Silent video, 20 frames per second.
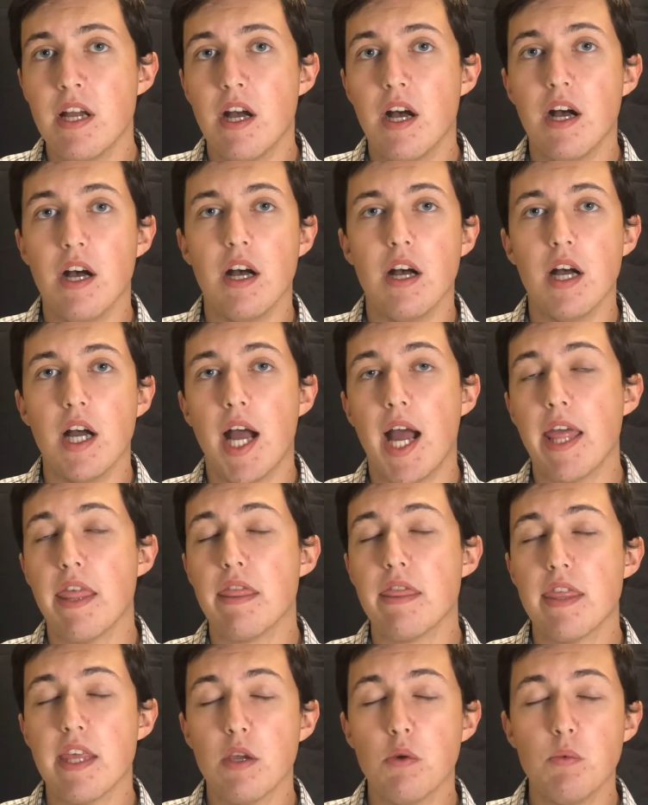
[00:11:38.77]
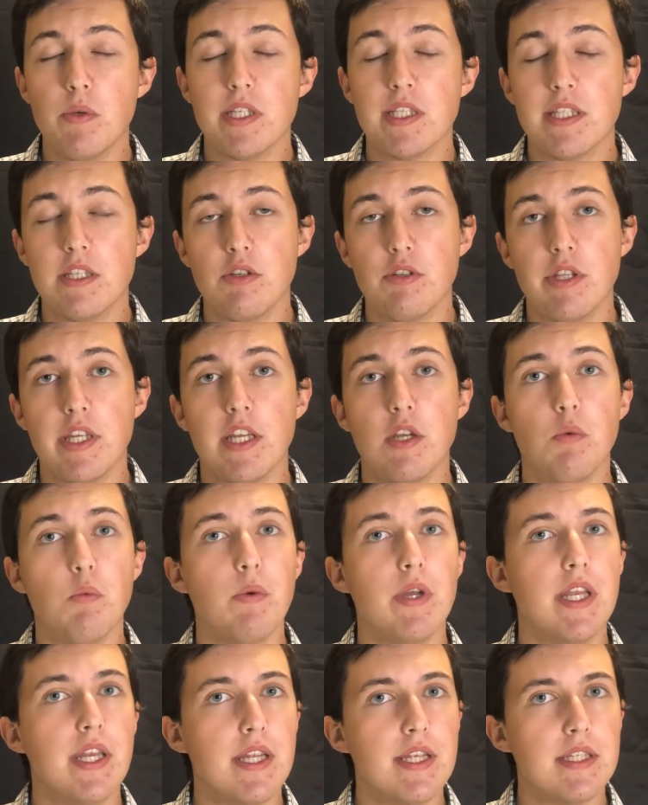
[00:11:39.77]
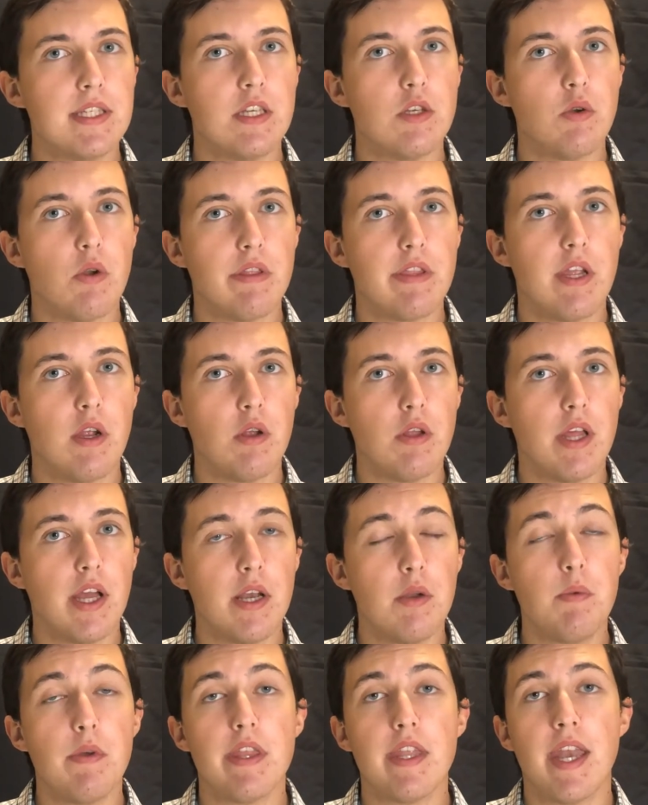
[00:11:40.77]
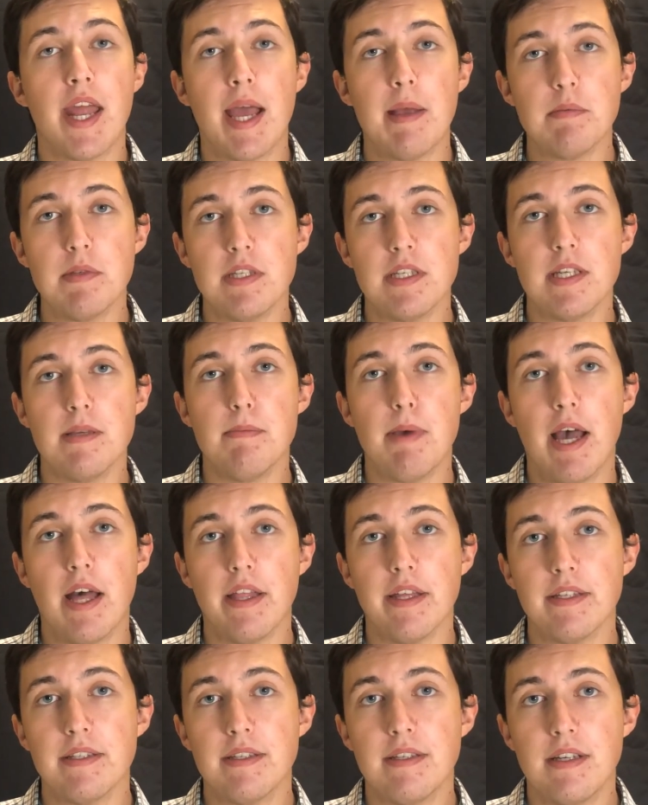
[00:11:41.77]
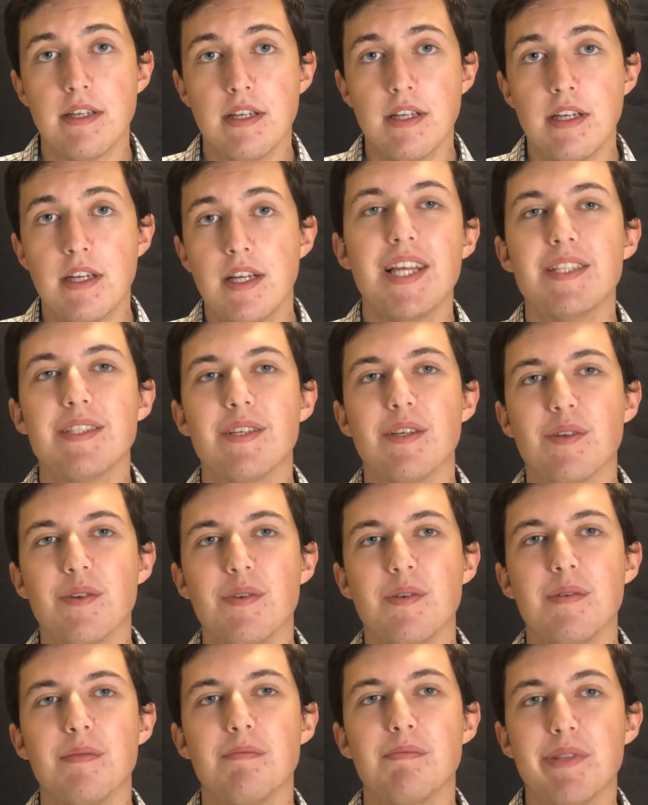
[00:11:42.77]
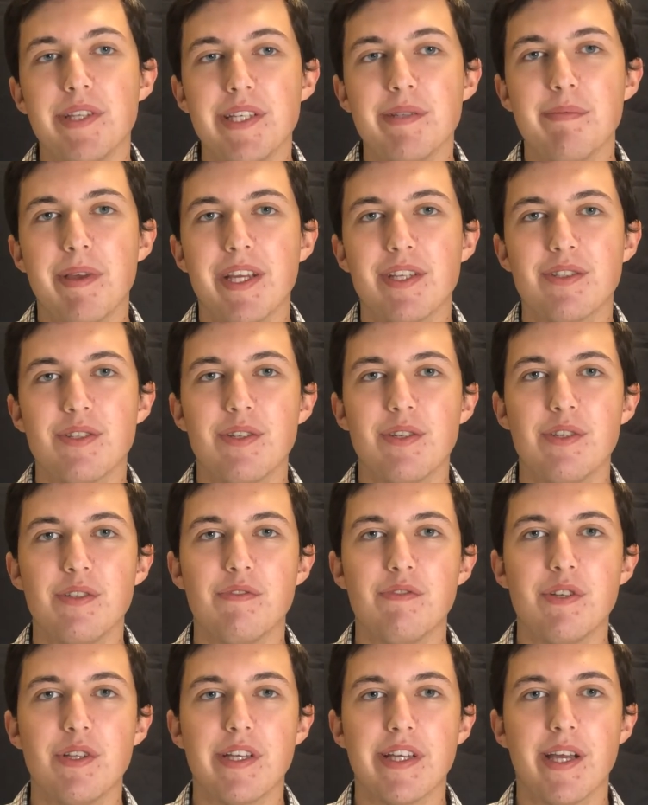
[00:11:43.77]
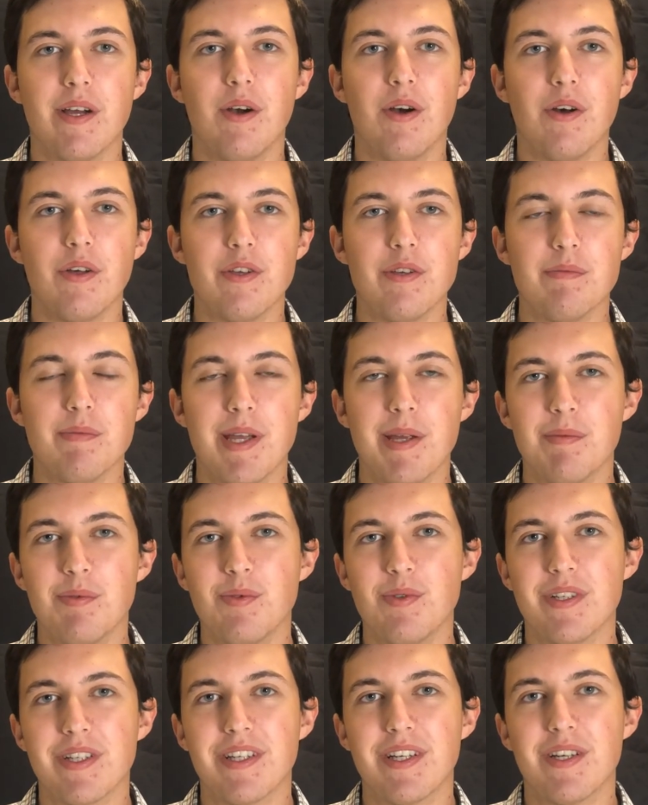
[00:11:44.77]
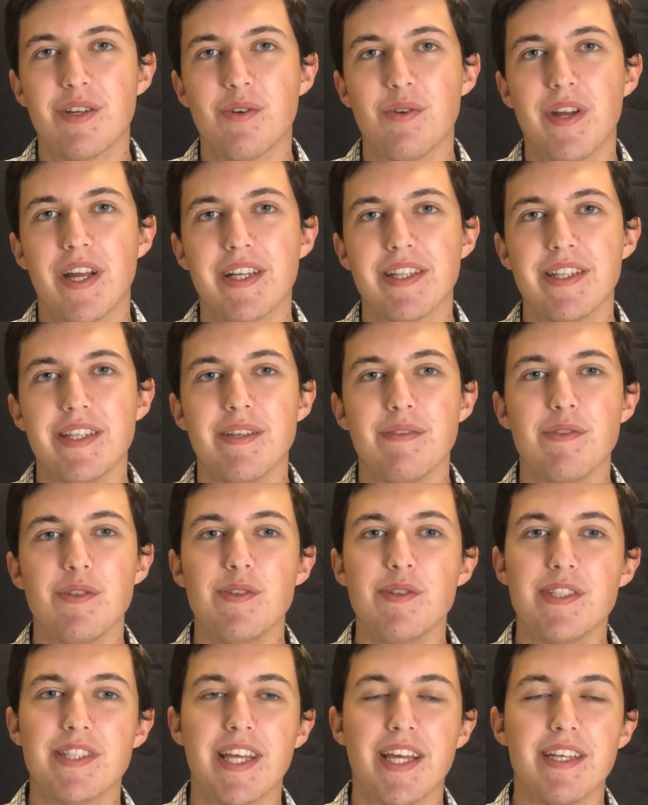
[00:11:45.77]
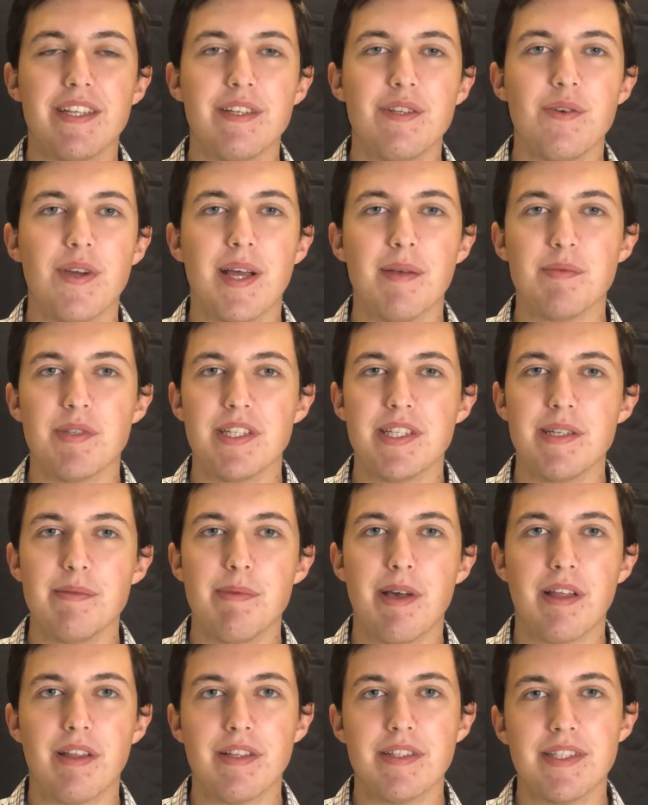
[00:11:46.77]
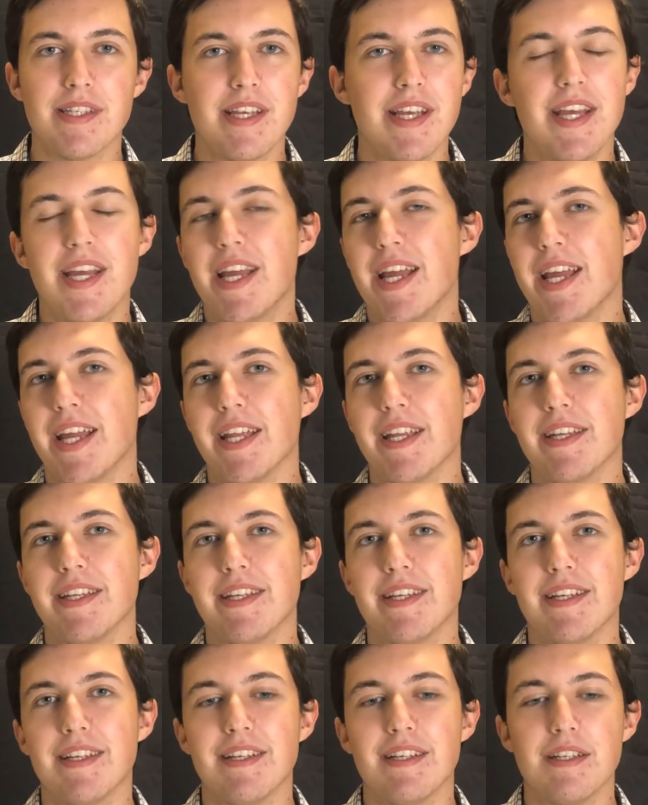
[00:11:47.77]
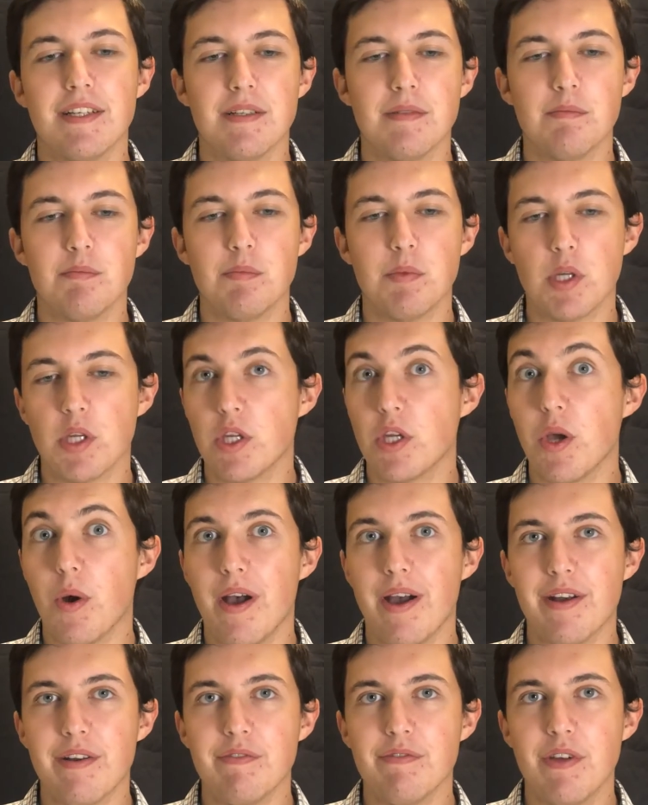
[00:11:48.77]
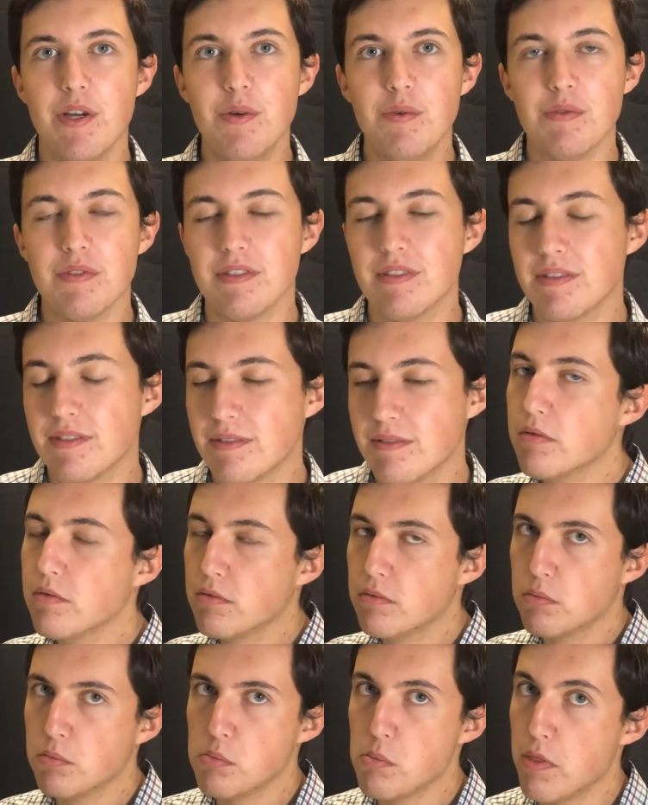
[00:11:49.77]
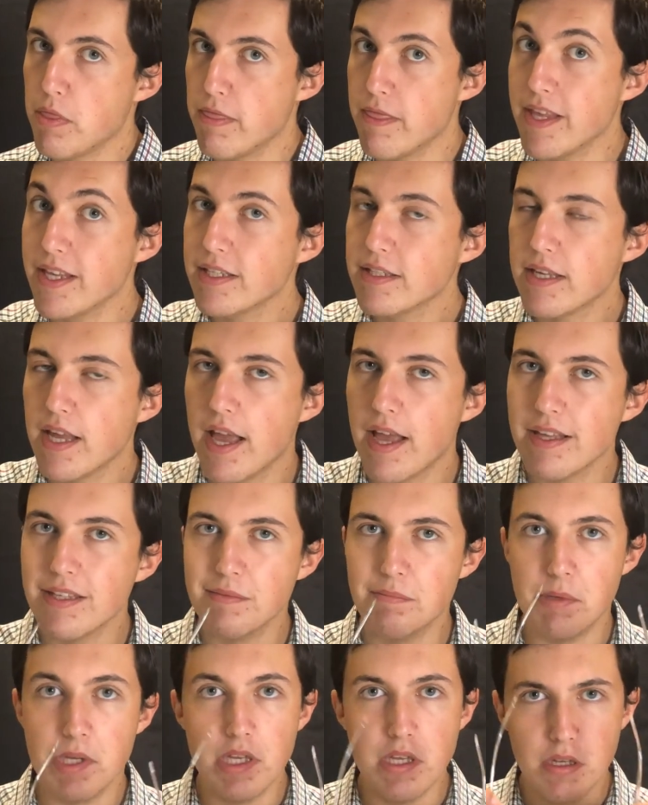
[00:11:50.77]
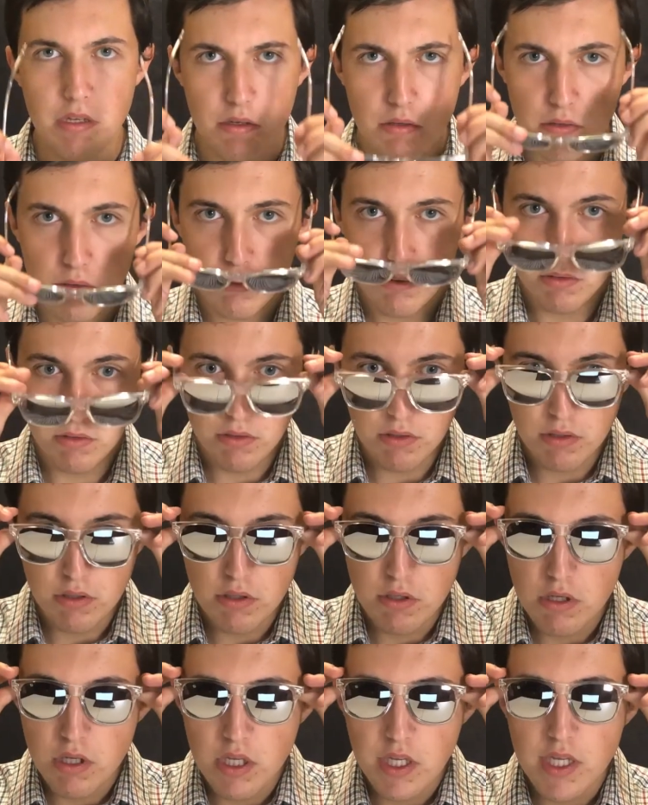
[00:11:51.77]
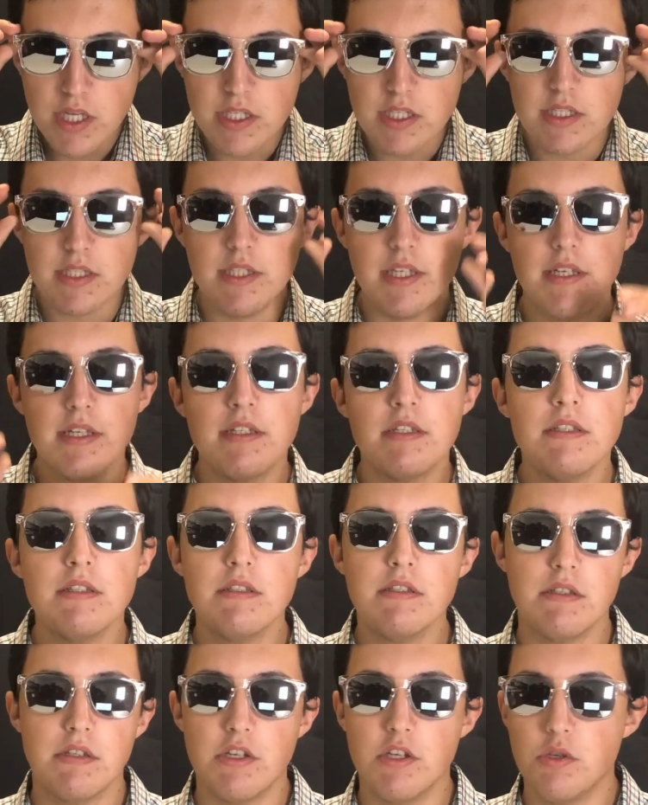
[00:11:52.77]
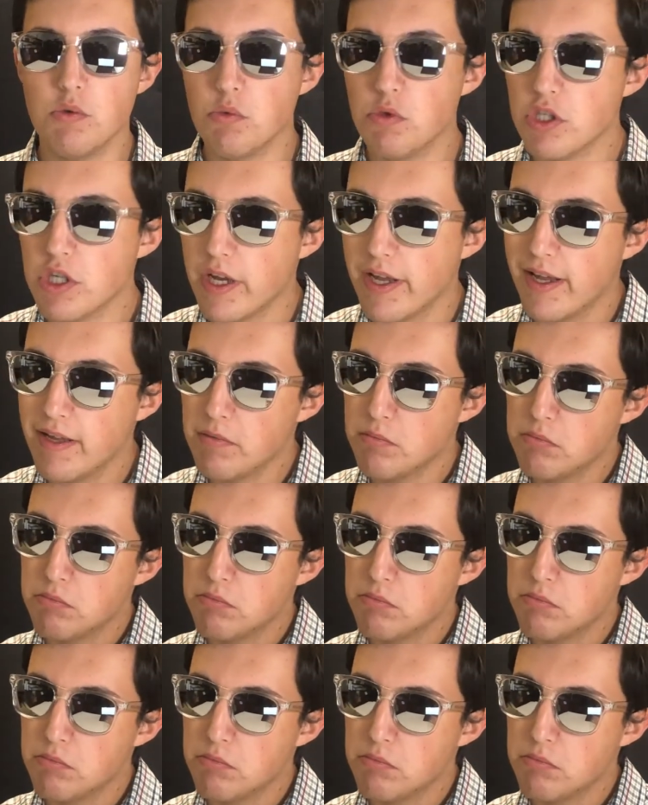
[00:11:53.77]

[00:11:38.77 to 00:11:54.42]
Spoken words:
I think we still need a witness in North Carolina with an absentee ballot. So please make sure you're filling out all your paperwork correctly if you decide to do absentee ballots, and go out and vote. This has been Citizens U-Chat.